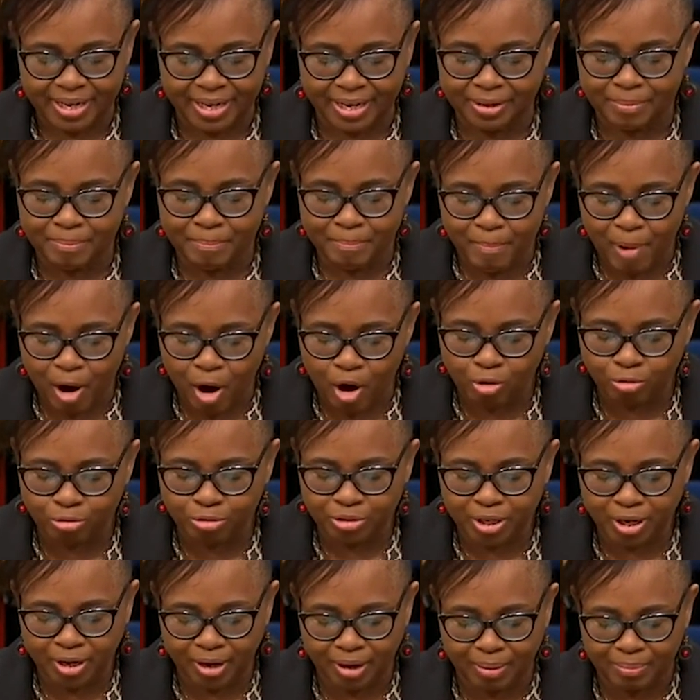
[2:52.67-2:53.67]
in
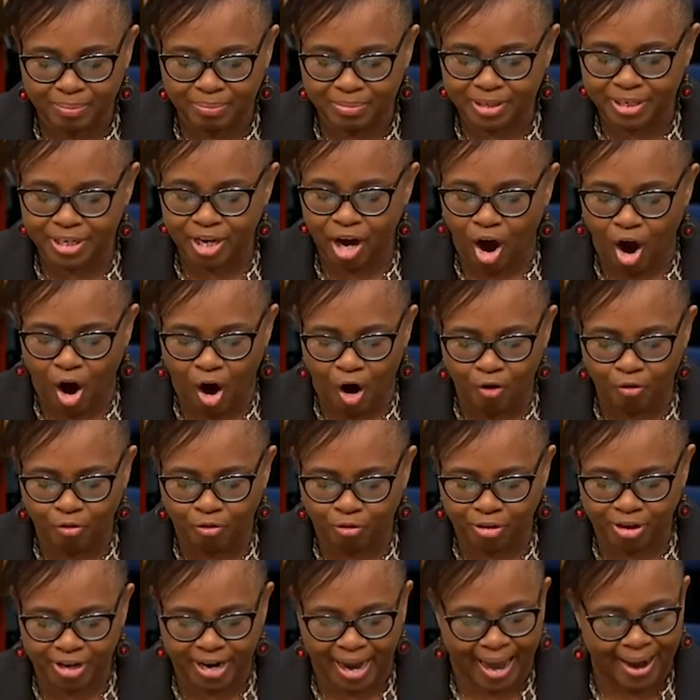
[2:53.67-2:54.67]
most humbly
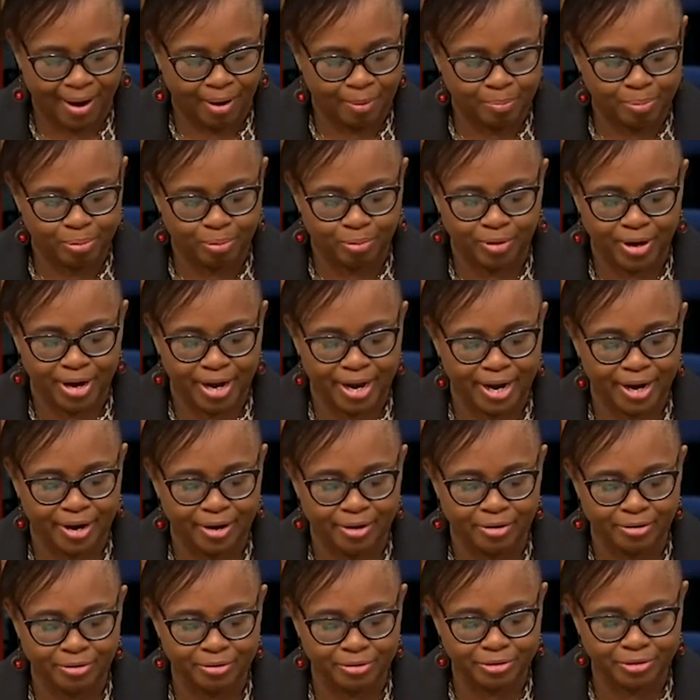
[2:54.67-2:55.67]
offering our
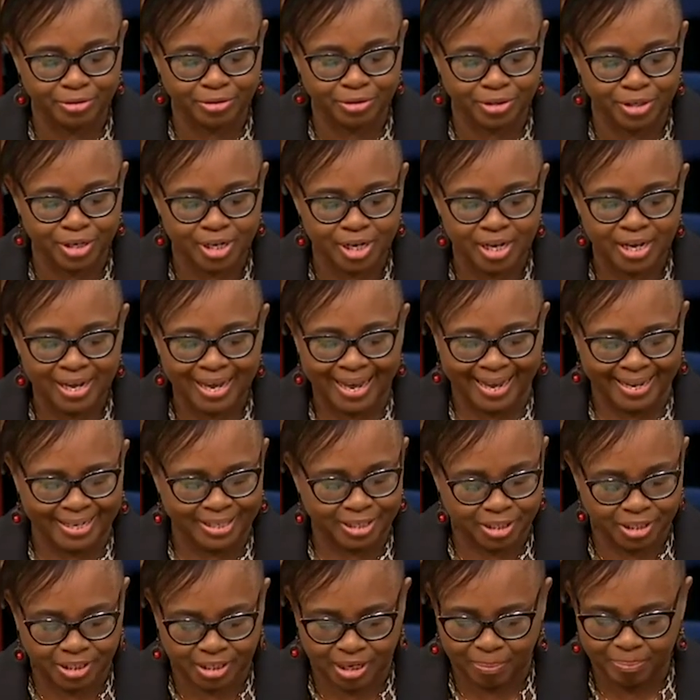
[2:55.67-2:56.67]
prayers
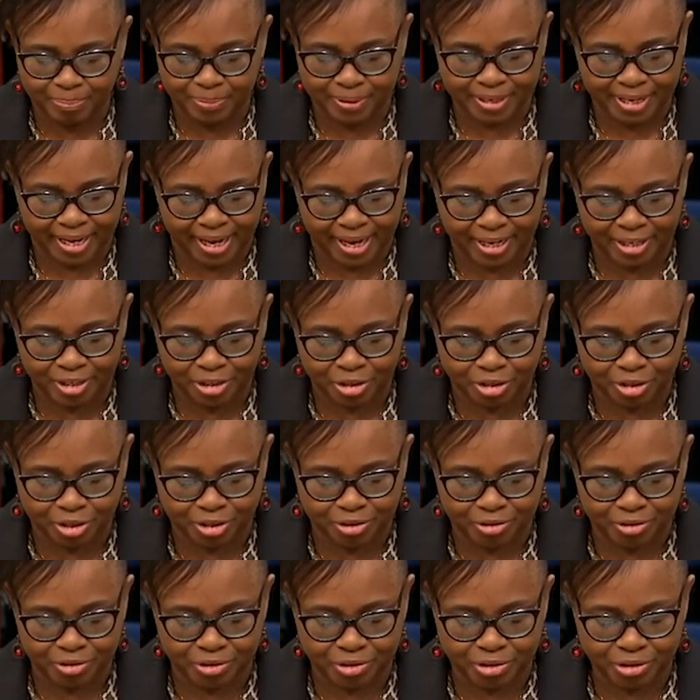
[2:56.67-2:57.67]
and
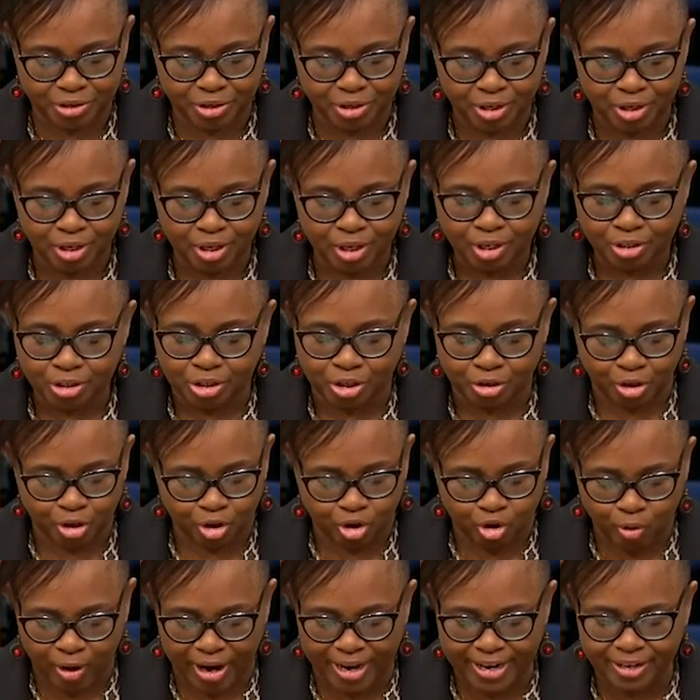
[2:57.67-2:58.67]
supplications to
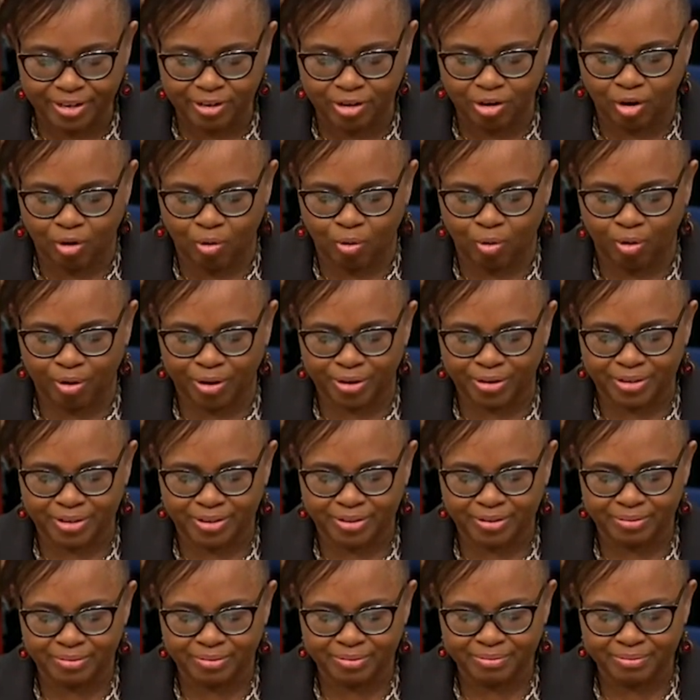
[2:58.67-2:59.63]
the great Lord